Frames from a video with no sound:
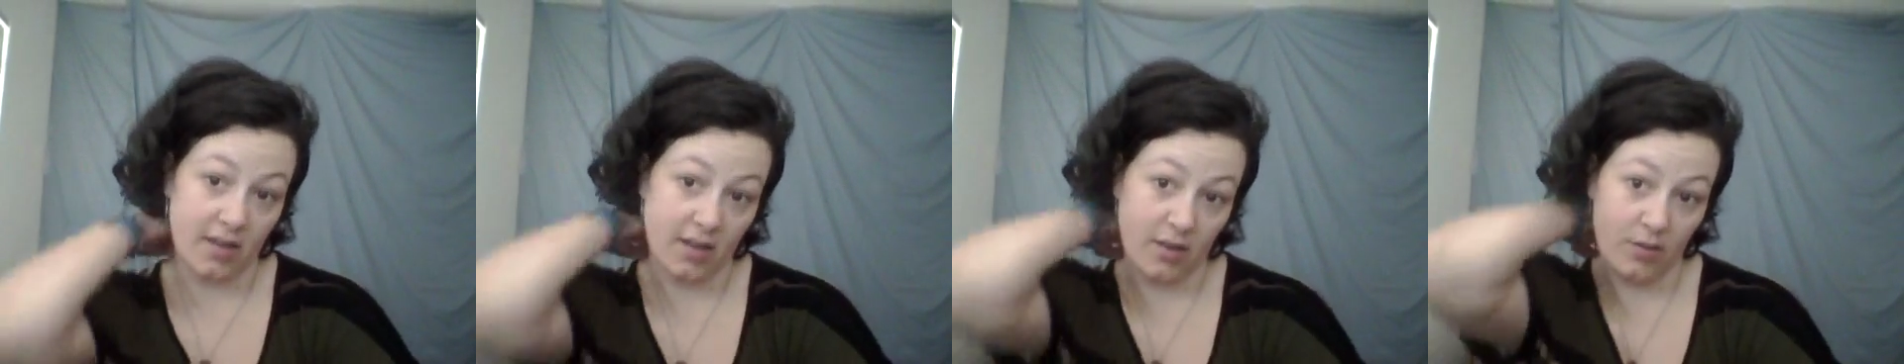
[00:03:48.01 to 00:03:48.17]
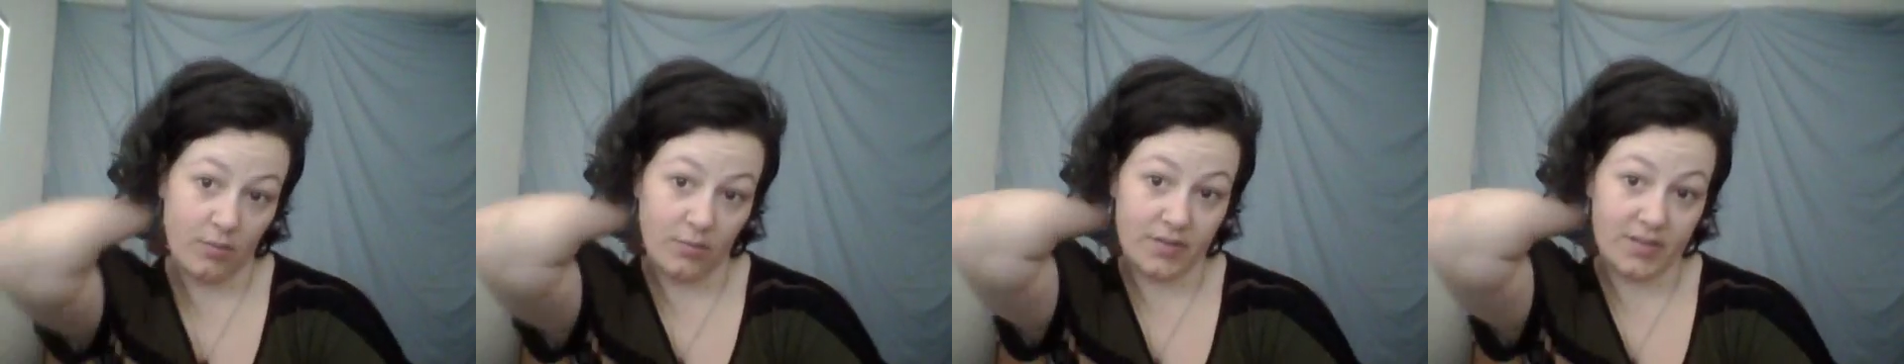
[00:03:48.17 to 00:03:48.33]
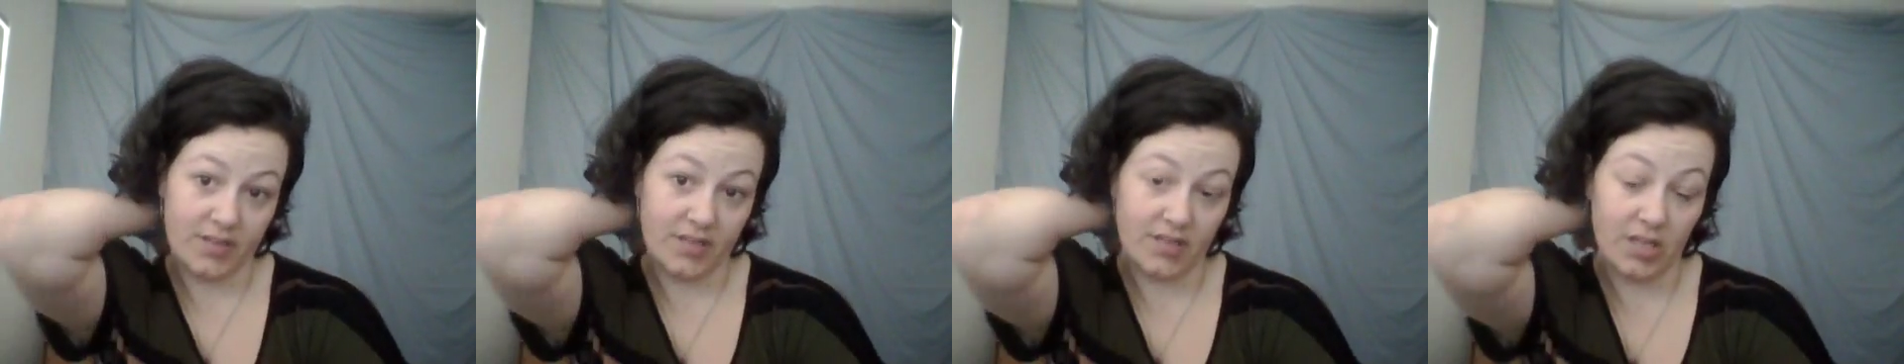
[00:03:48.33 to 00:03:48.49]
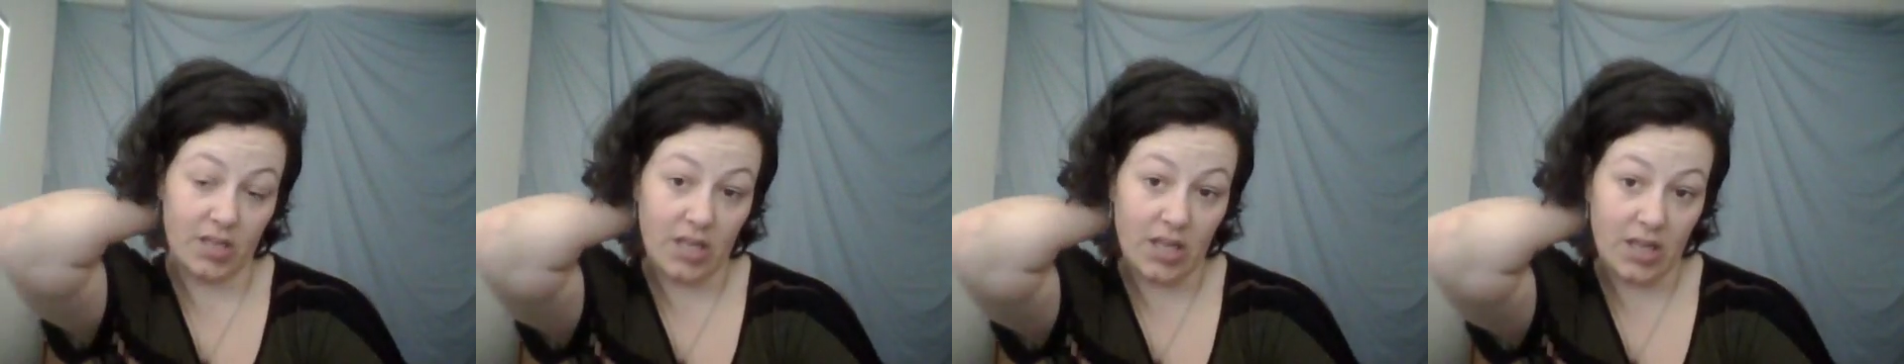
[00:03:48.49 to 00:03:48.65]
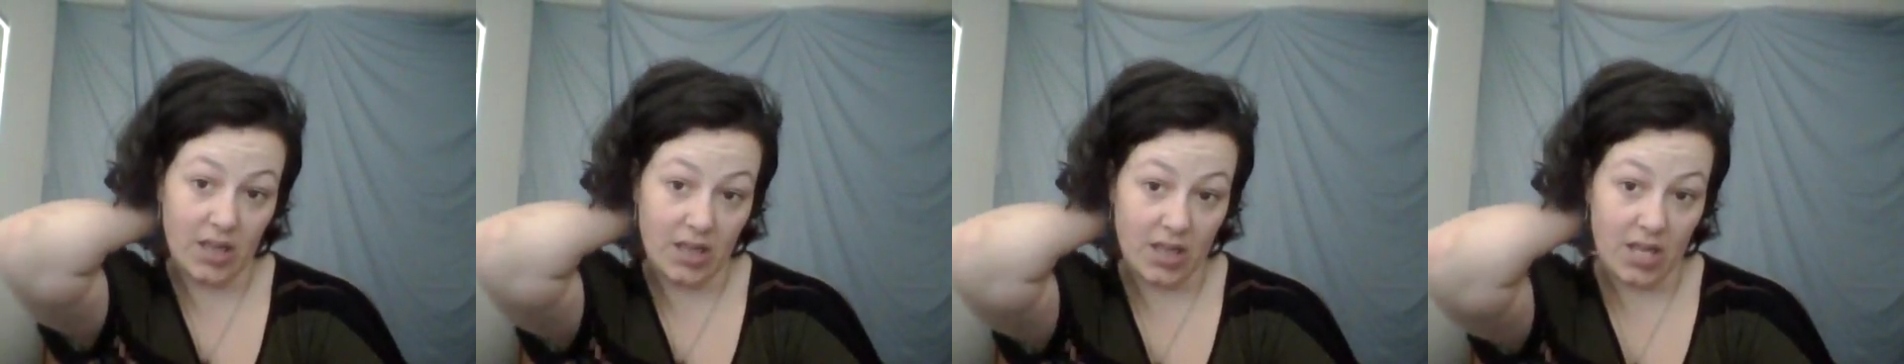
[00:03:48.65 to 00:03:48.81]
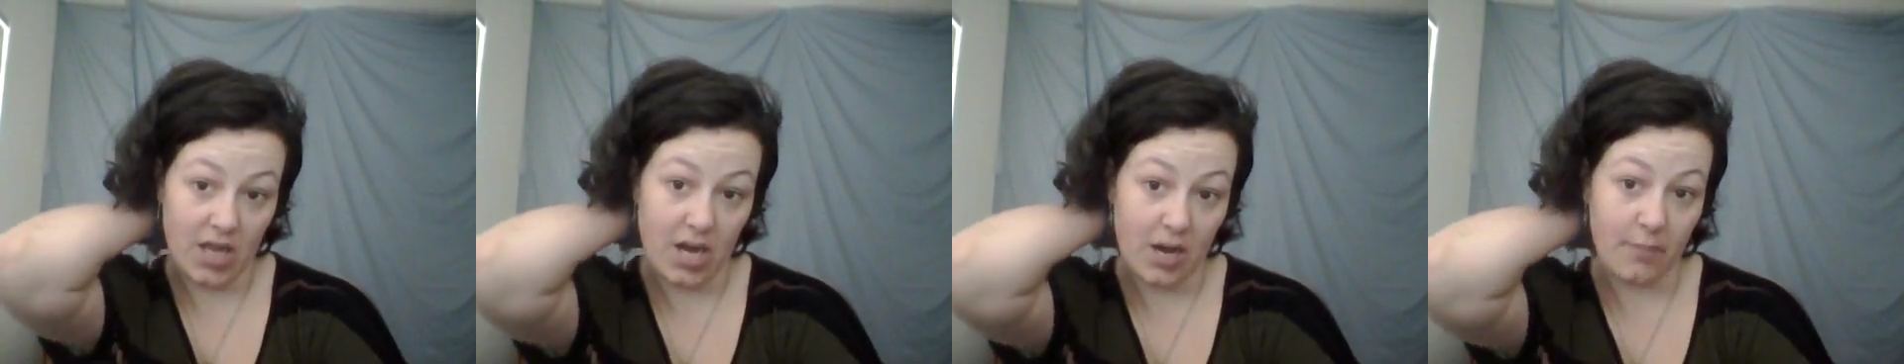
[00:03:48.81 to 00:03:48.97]
that it was still
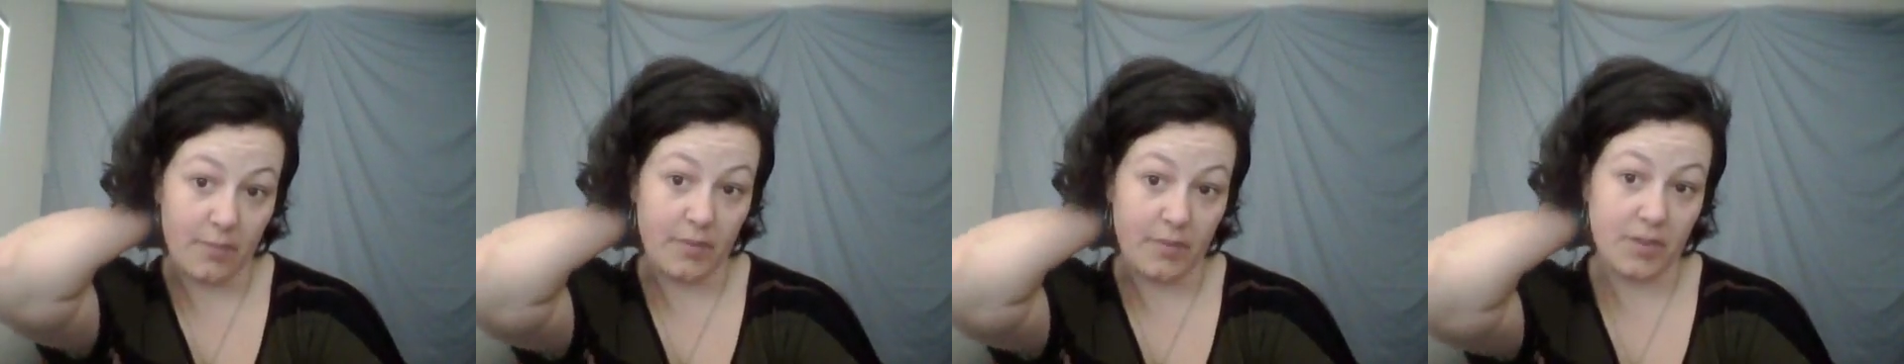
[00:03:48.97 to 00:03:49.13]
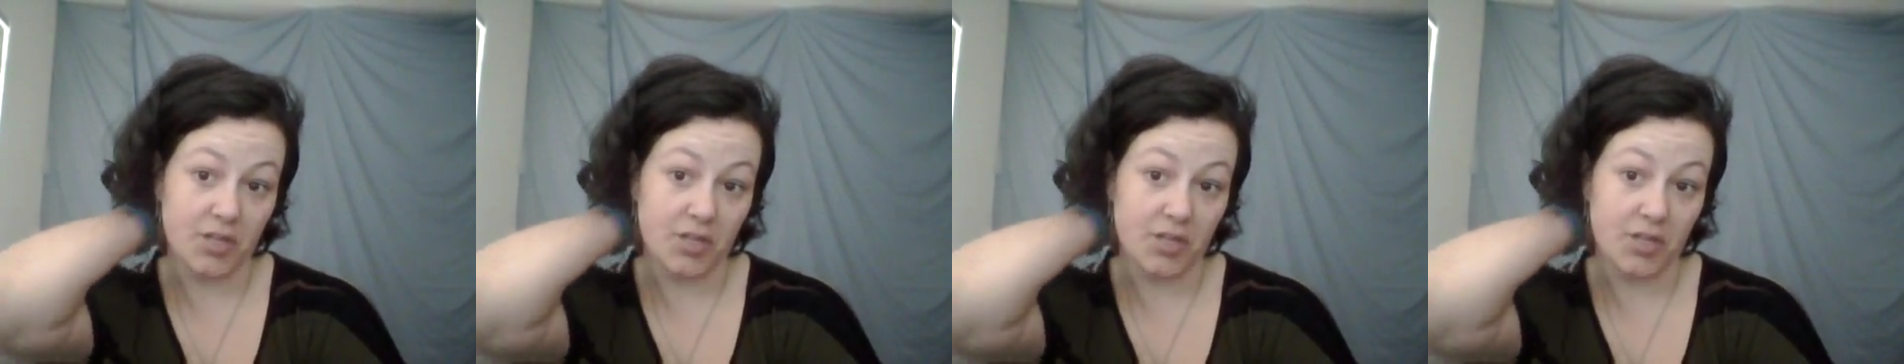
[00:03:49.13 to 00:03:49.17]
in there,